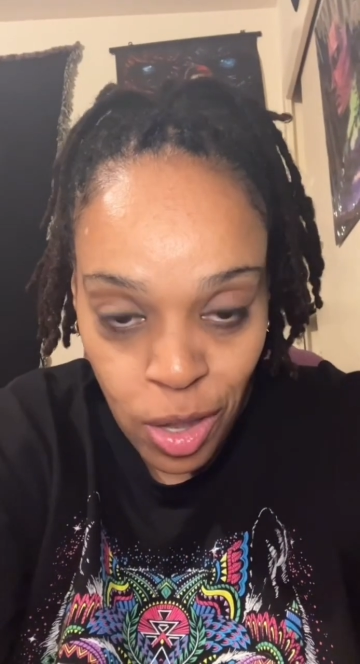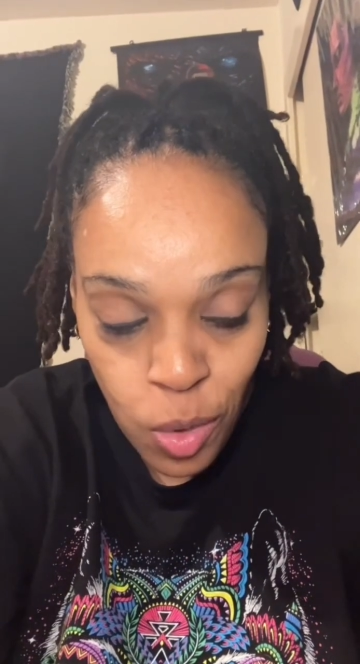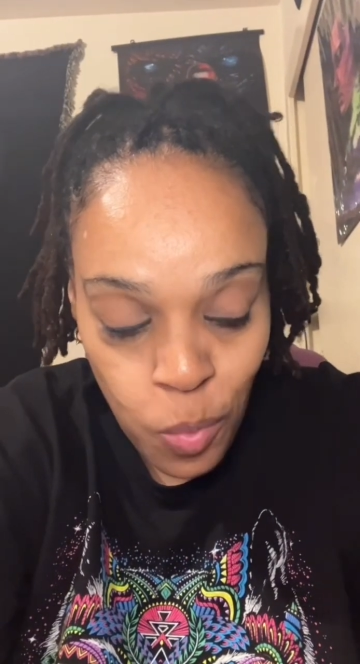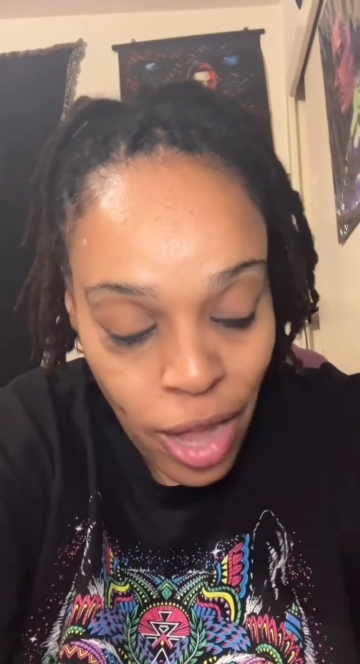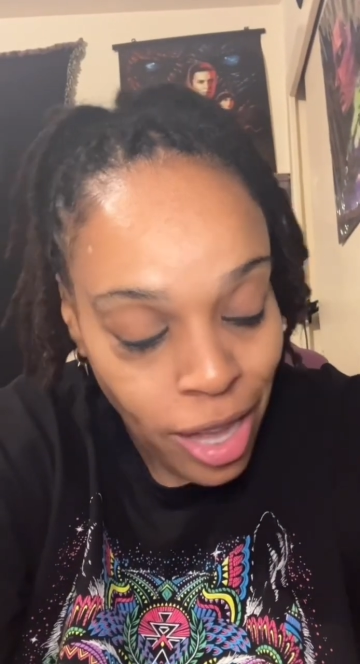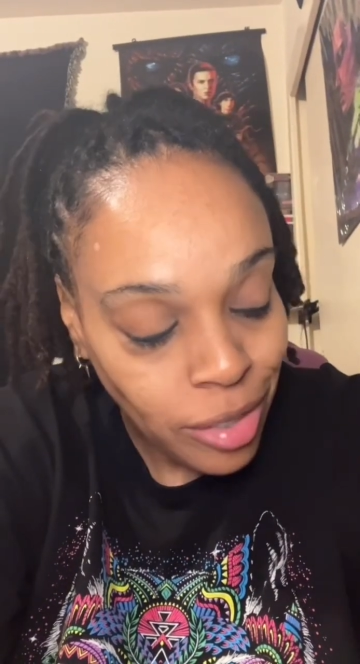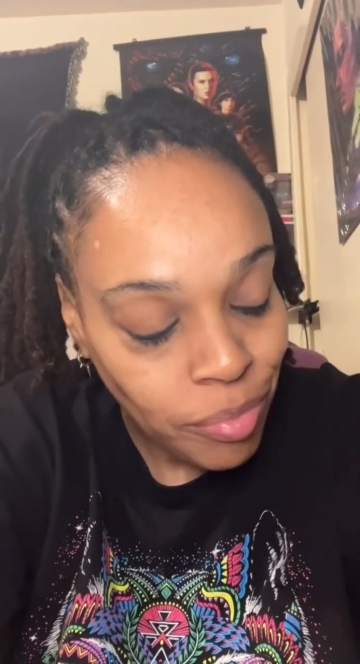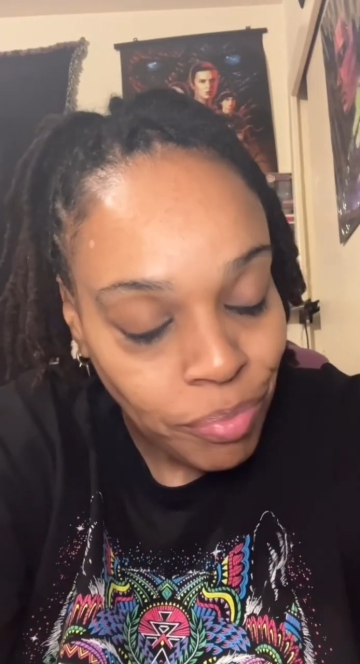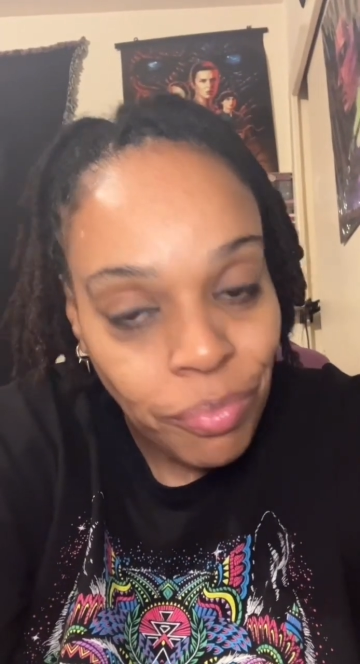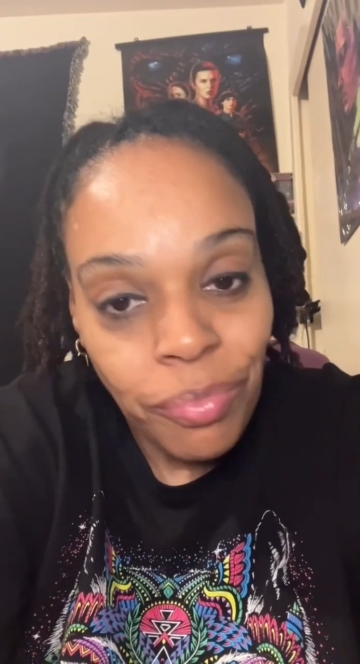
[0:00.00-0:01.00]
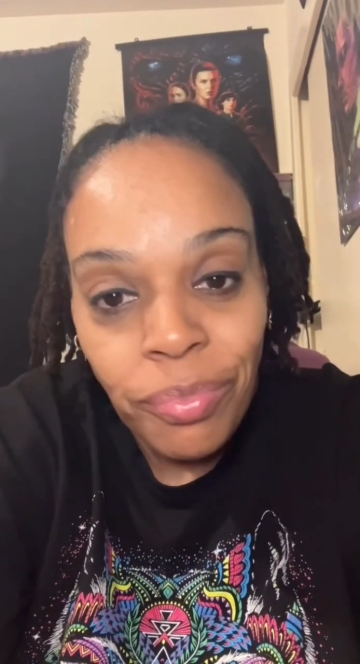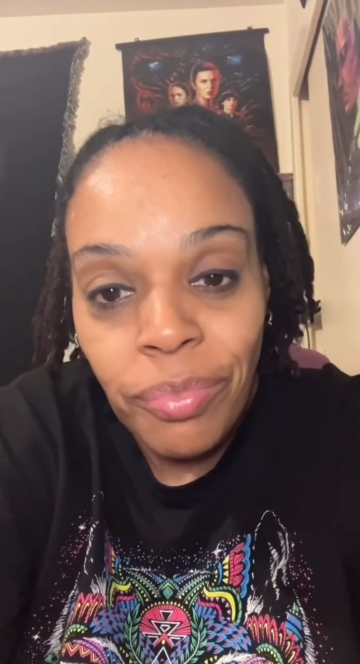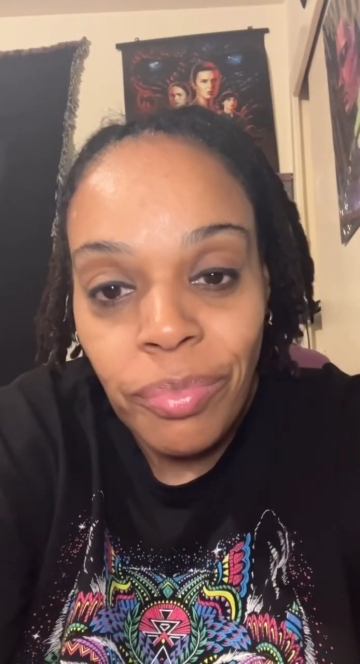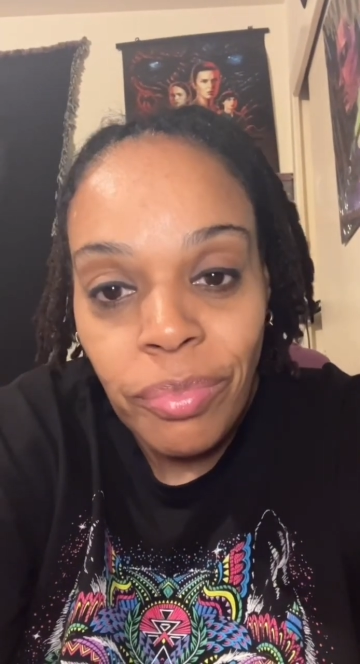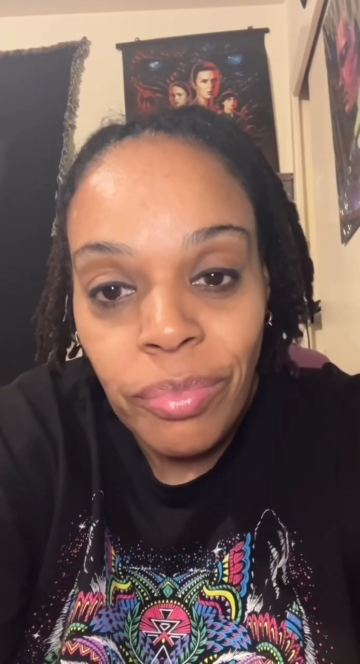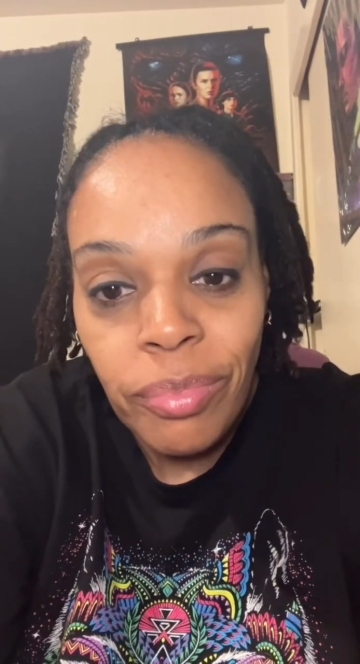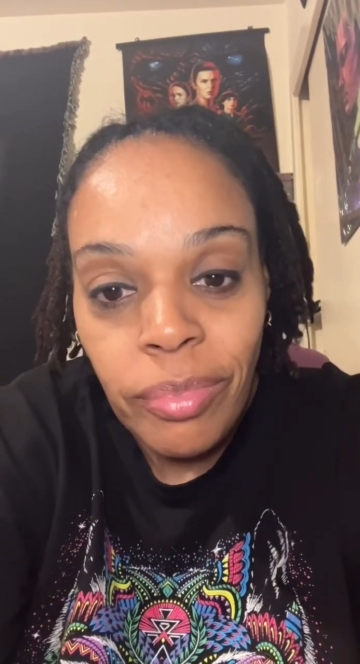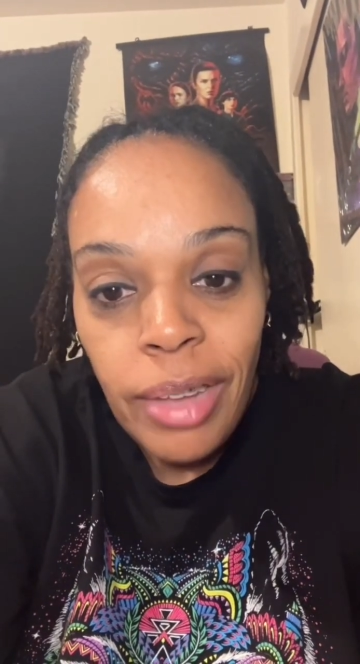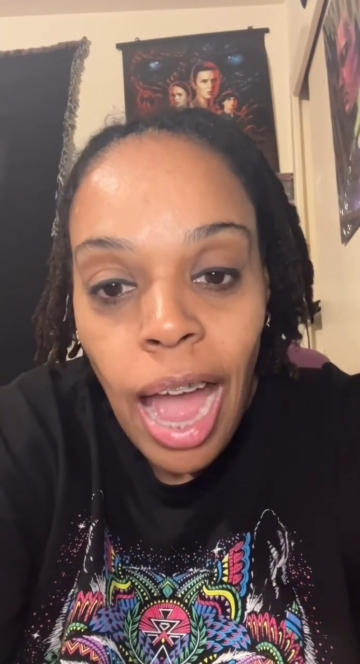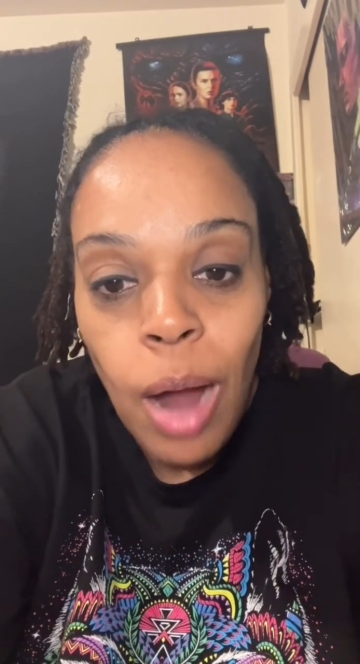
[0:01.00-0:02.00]
Well,
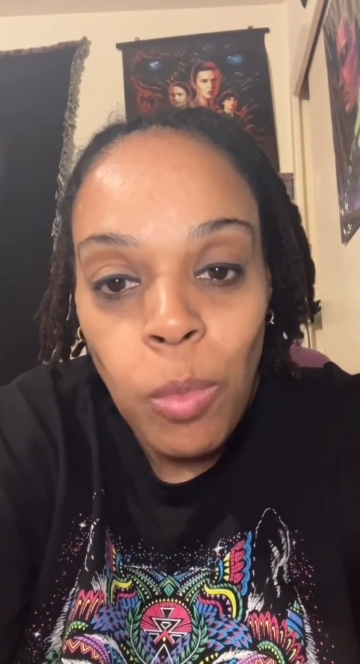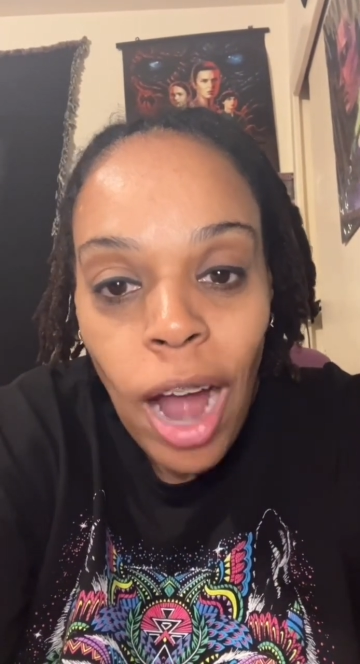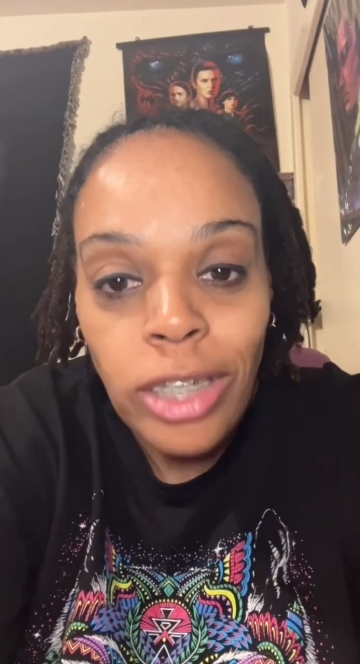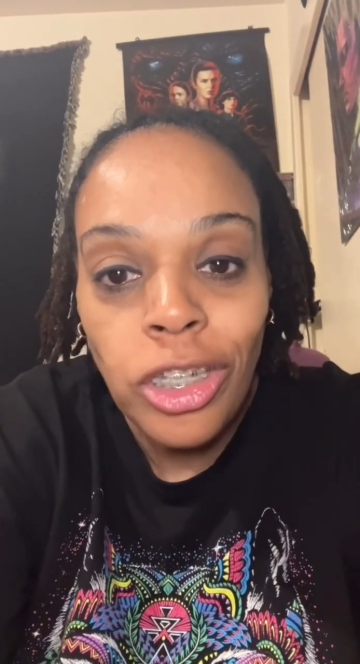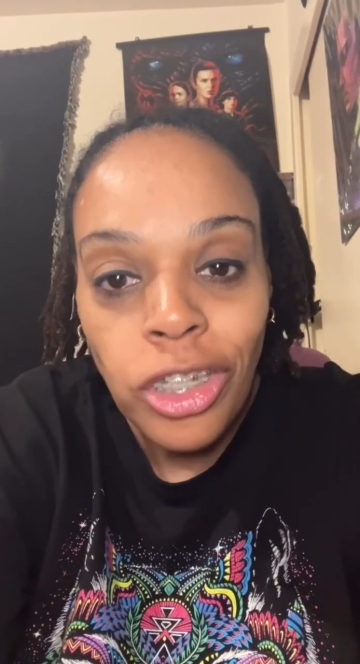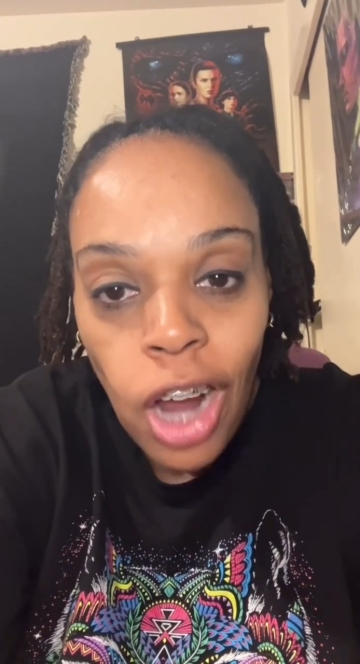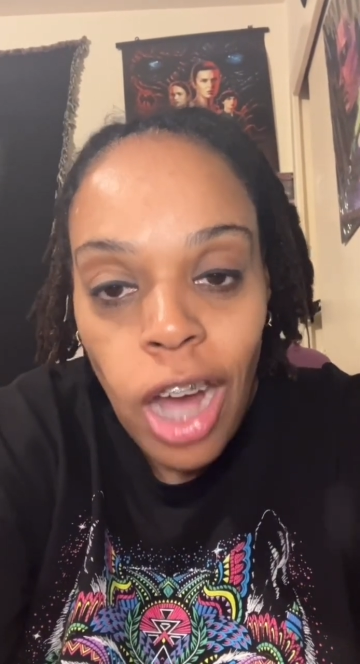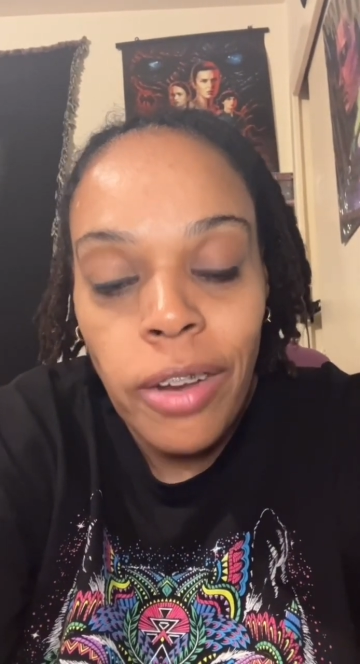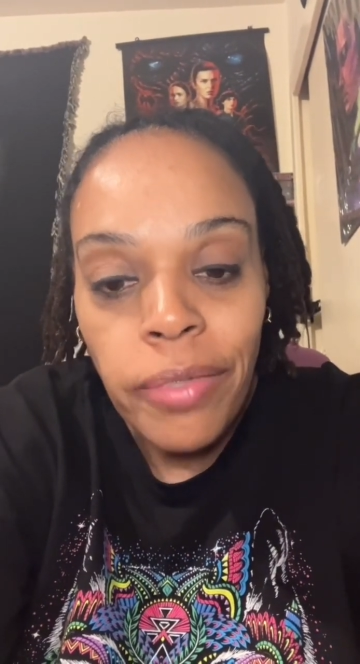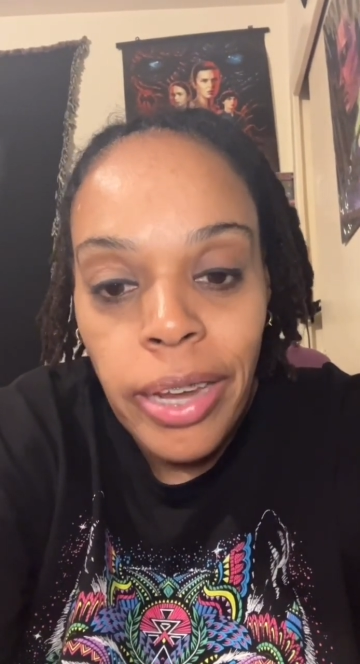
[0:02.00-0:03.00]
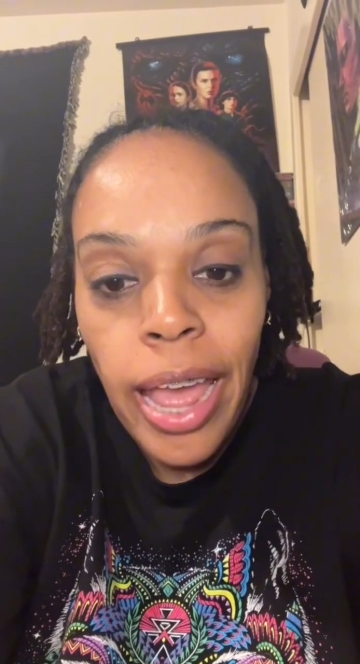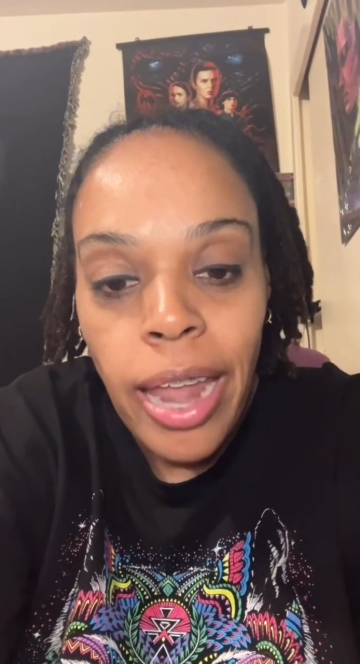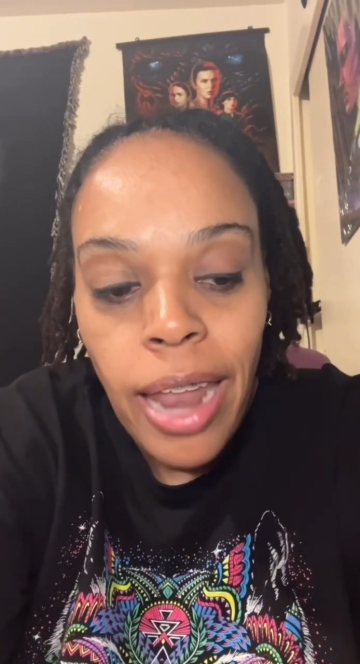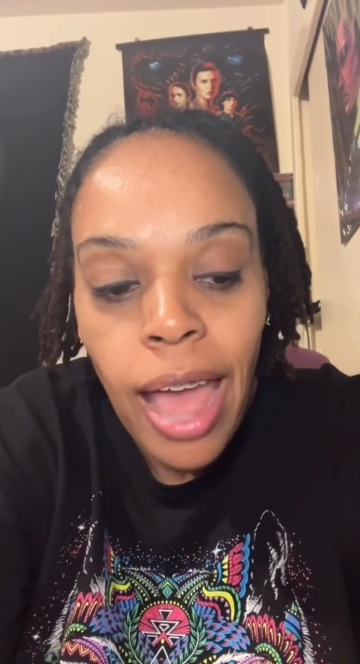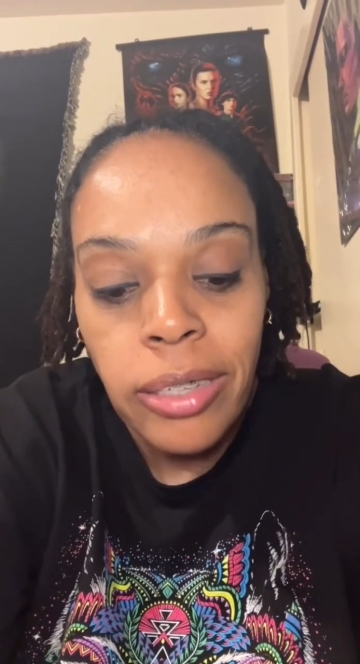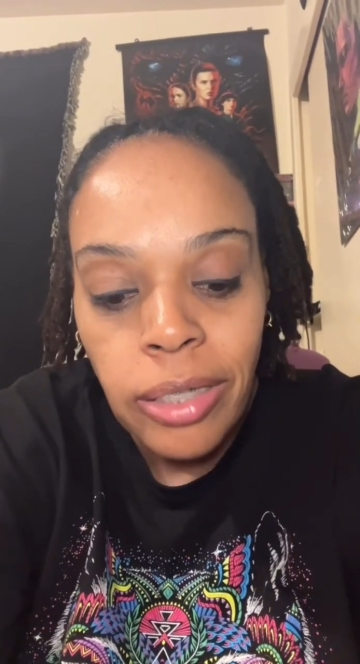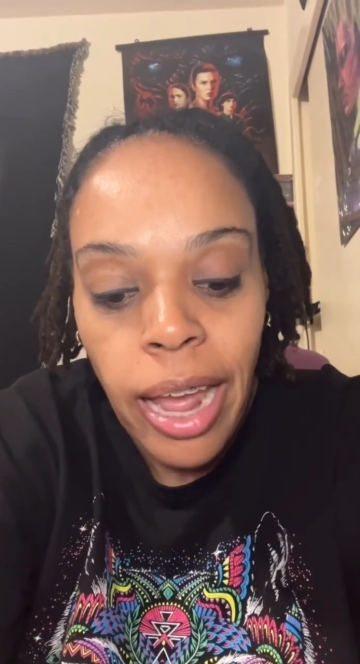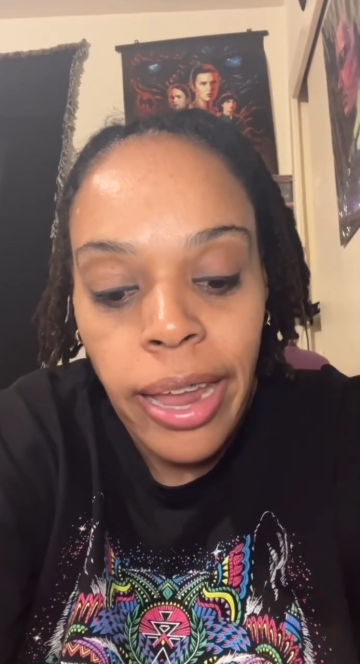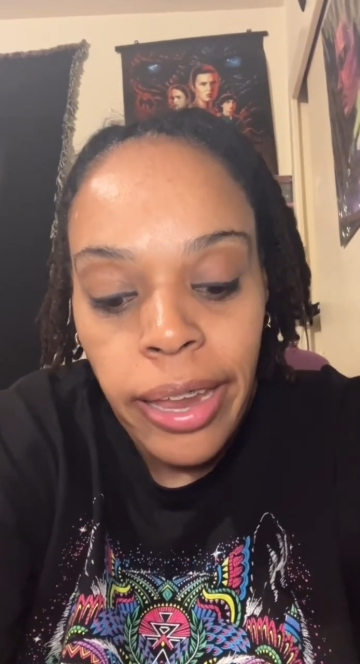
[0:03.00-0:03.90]
I watched Shaun of the Dead last night,